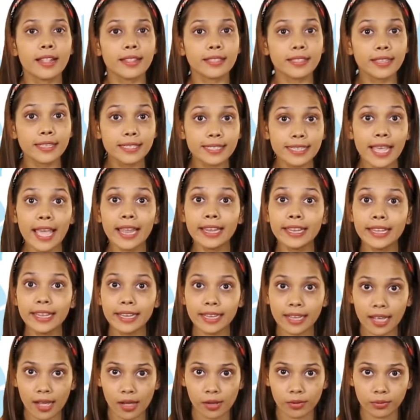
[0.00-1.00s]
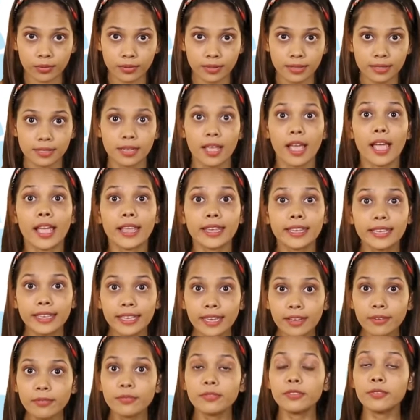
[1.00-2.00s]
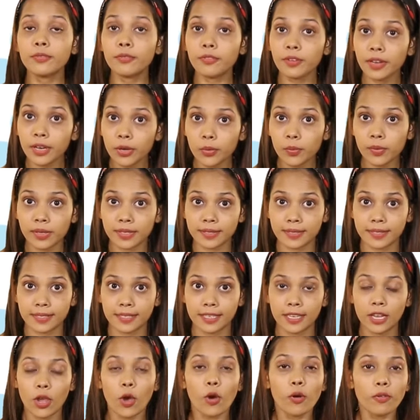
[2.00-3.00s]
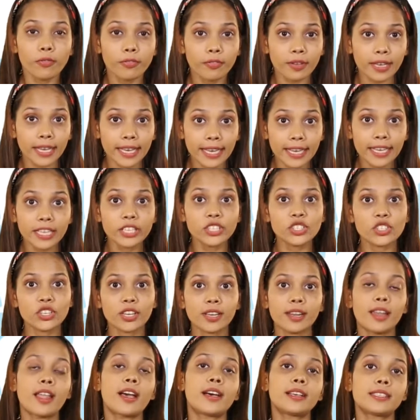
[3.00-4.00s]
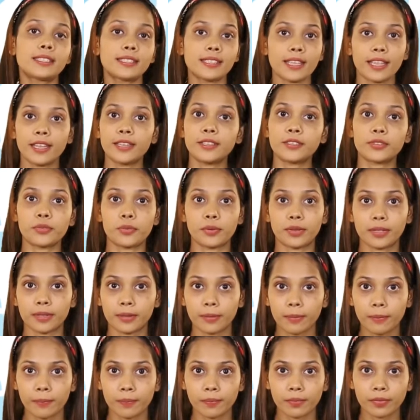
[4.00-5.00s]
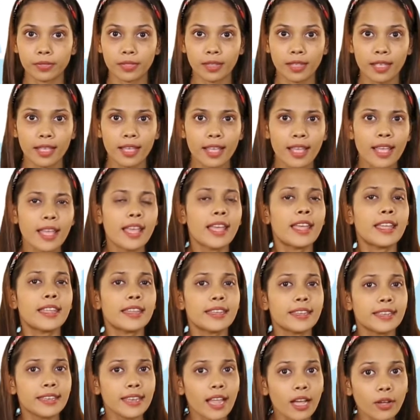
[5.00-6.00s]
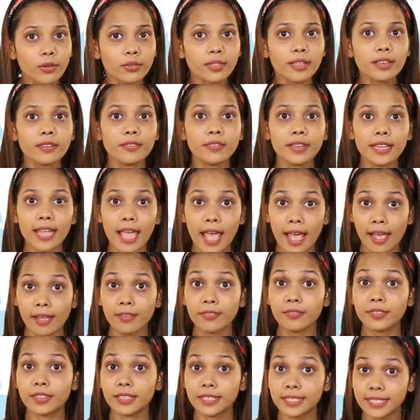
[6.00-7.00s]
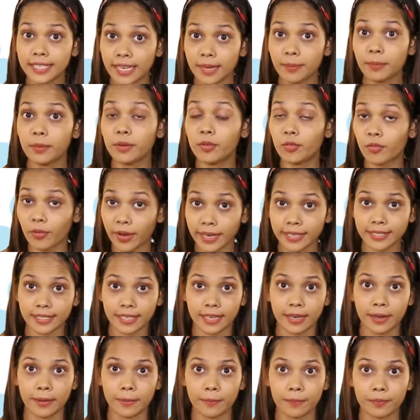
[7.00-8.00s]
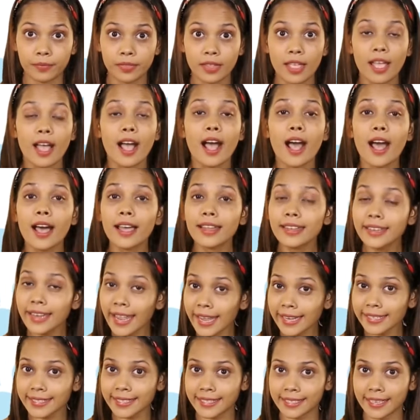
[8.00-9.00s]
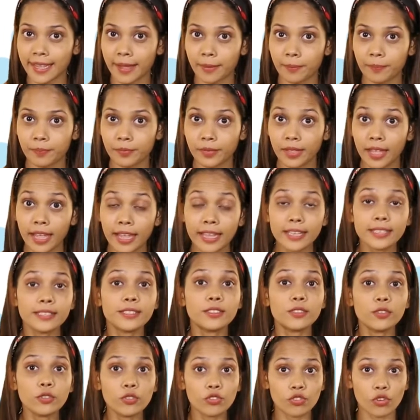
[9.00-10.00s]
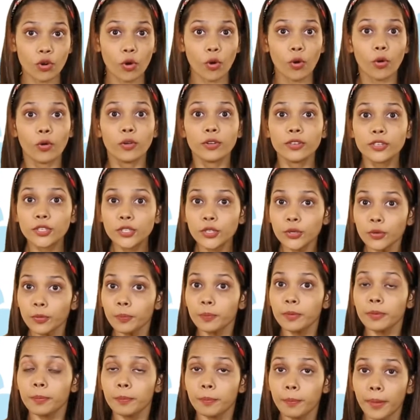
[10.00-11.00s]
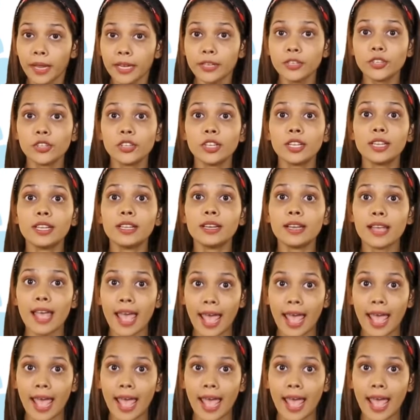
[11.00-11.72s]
The tally counts give the frequency of each class interval. Now that we have the table ready, our next step is to draw two perpendicular